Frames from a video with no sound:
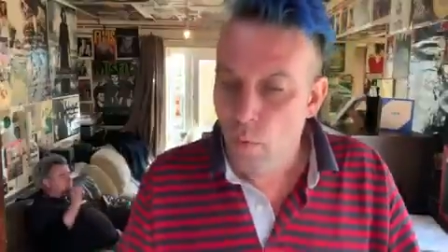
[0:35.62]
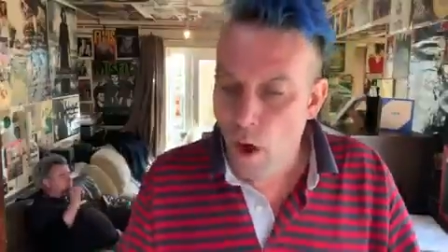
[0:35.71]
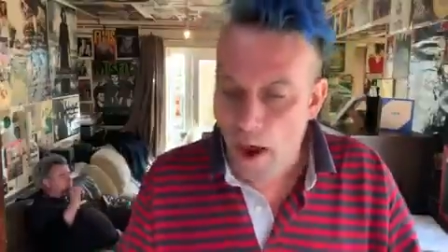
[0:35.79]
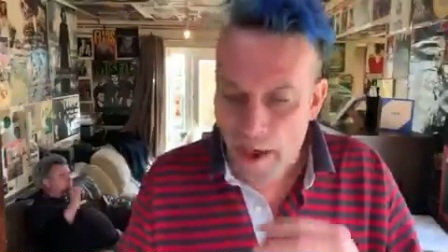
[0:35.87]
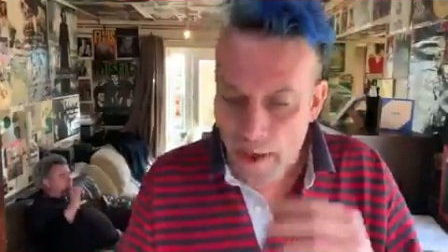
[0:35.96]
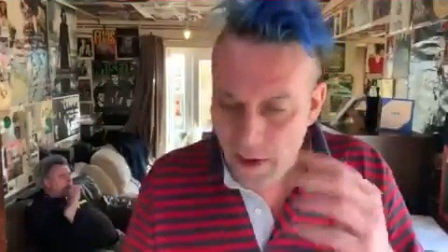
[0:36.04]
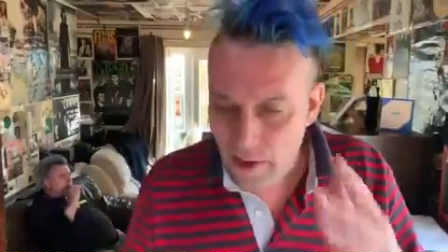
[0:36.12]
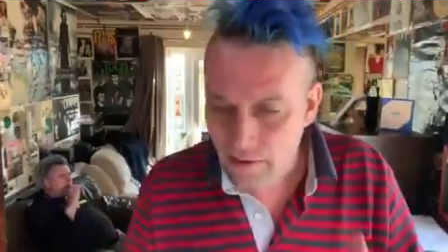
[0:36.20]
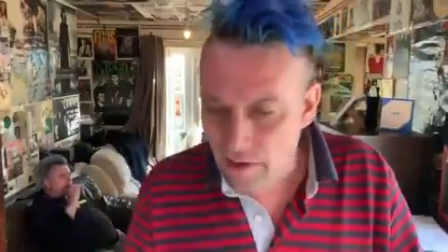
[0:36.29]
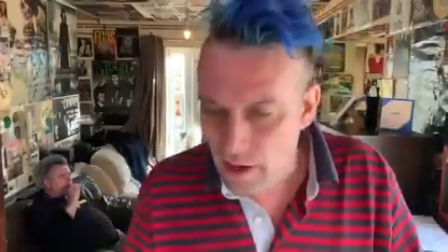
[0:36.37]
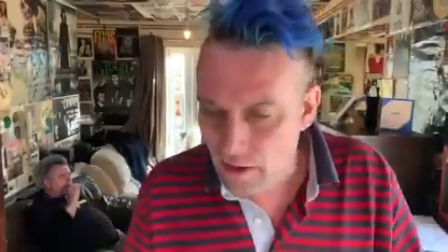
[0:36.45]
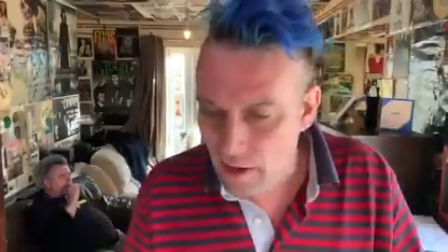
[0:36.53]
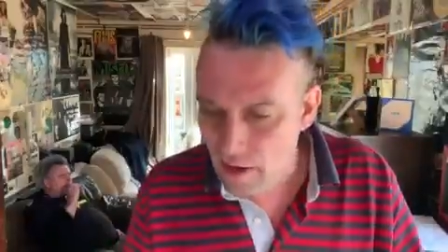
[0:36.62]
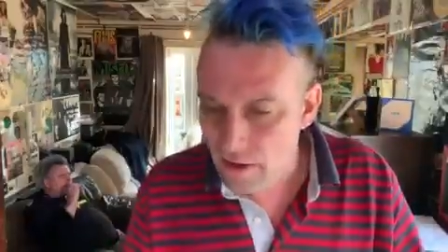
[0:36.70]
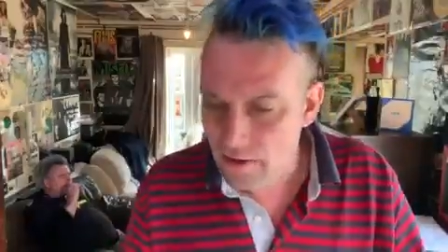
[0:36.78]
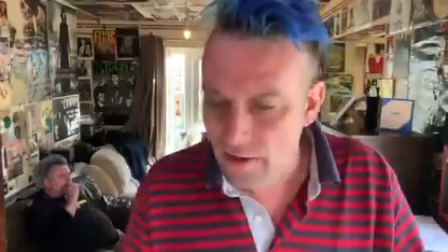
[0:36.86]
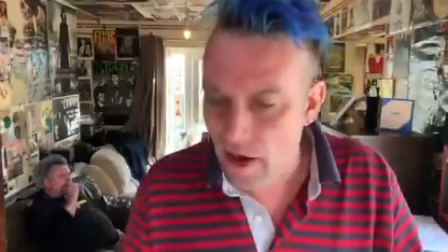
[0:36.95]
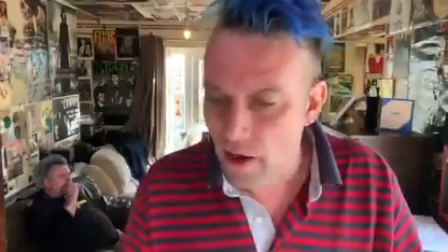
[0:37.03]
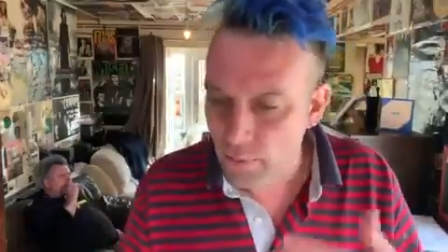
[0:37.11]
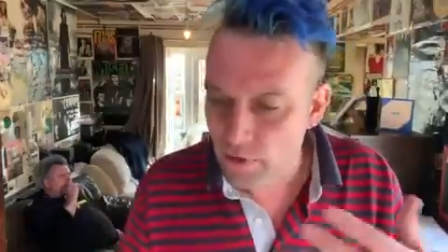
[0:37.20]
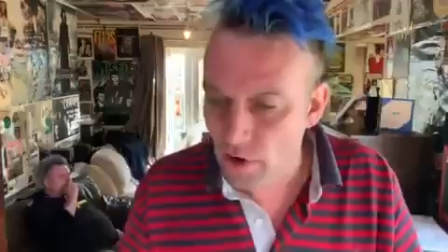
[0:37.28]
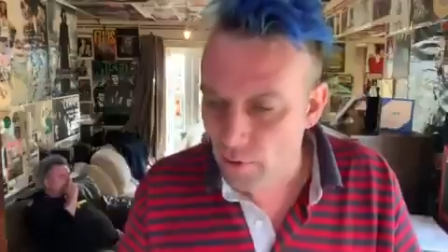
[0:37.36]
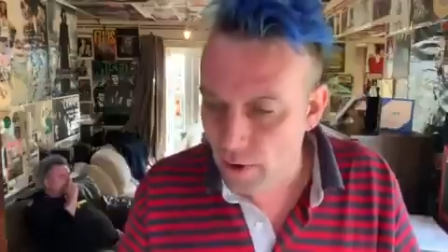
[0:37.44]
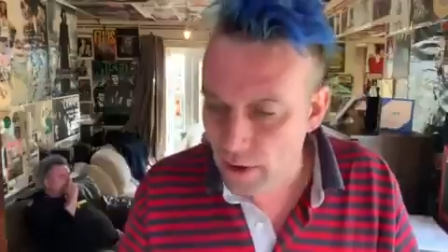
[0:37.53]
Why in 10 years say I'm
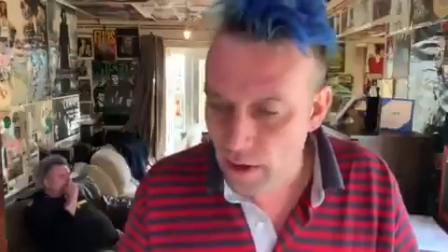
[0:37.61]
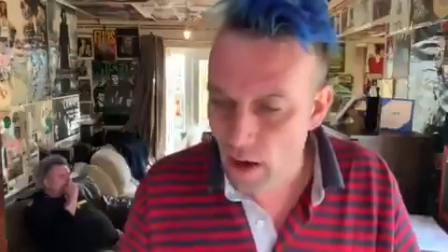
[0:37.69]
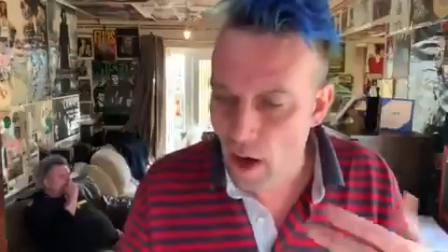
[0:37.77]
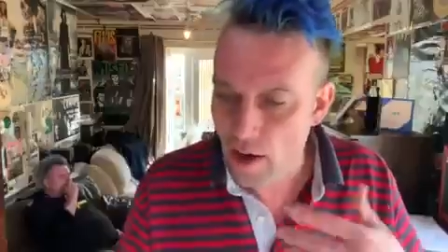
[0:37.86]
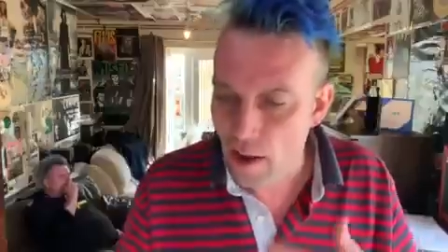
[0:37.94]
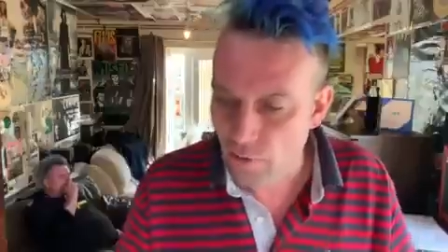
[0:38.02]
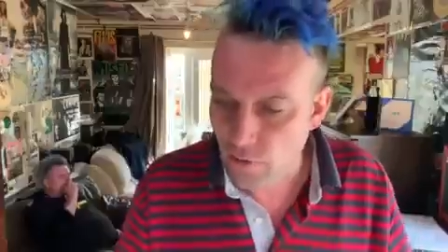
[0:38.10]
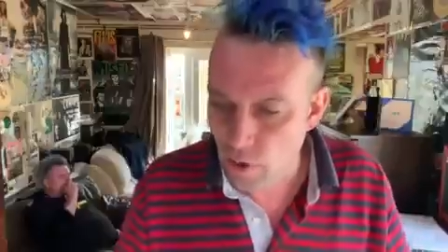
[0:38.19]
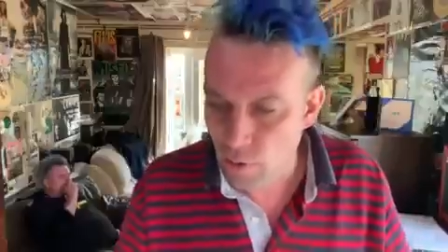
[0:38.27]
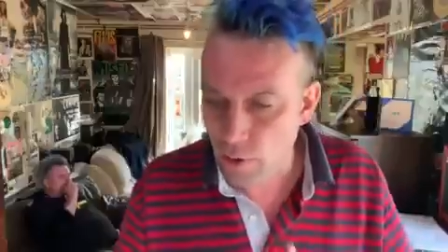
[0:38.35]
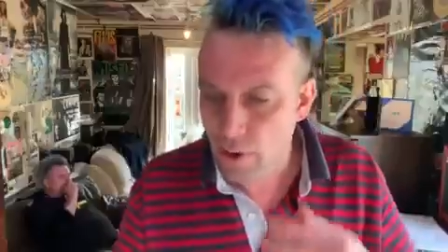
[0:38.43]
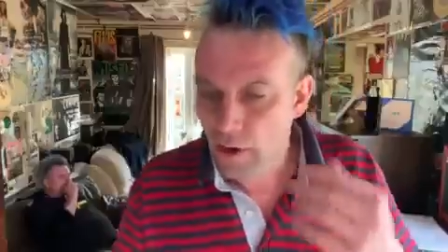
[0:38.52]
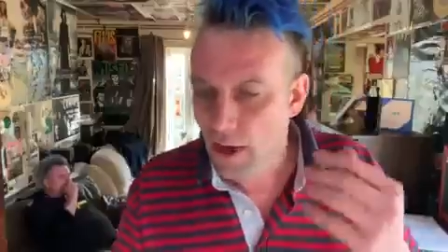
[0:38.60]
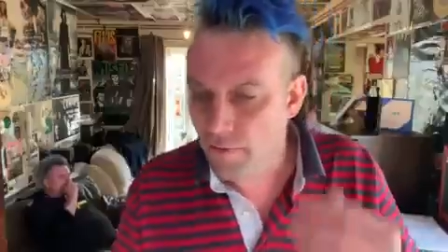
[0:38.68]
sorry, I love you?